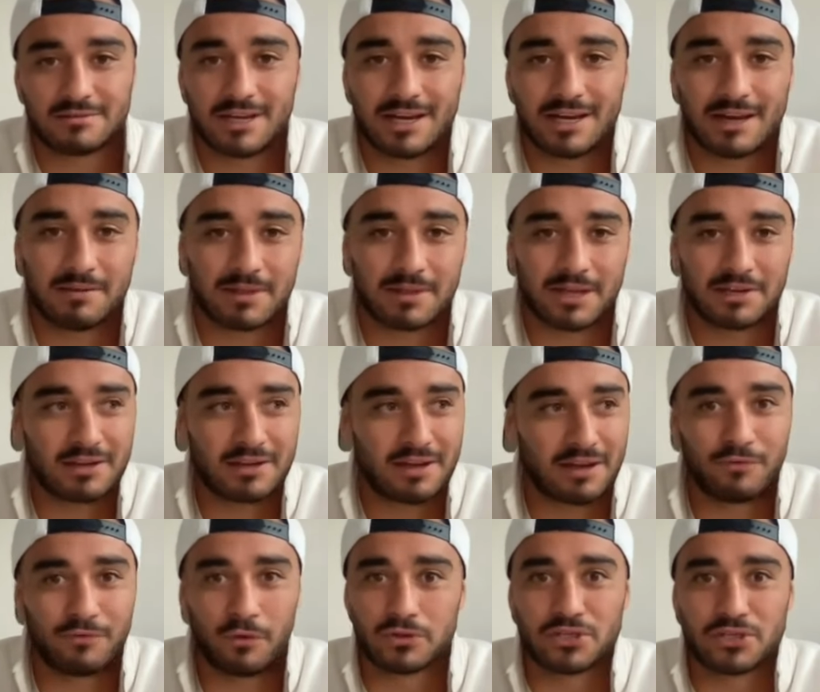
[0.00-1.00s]
um, they
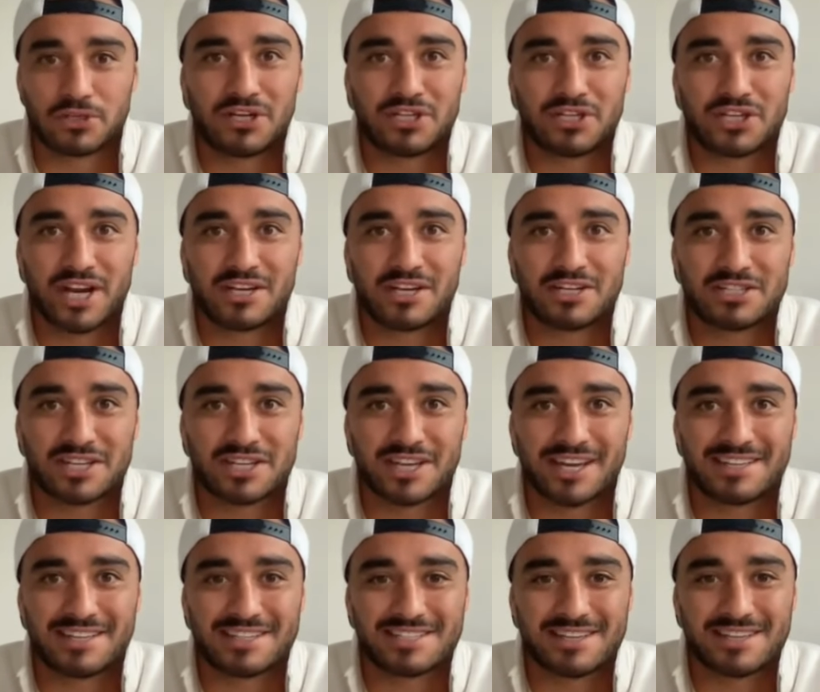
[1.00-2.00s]
had 14 changes
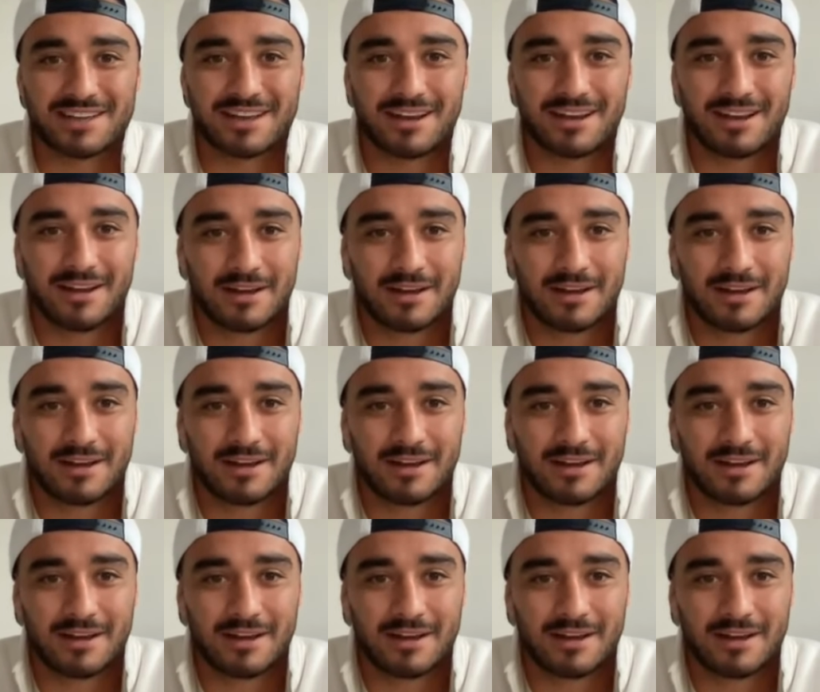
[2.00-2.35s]
against the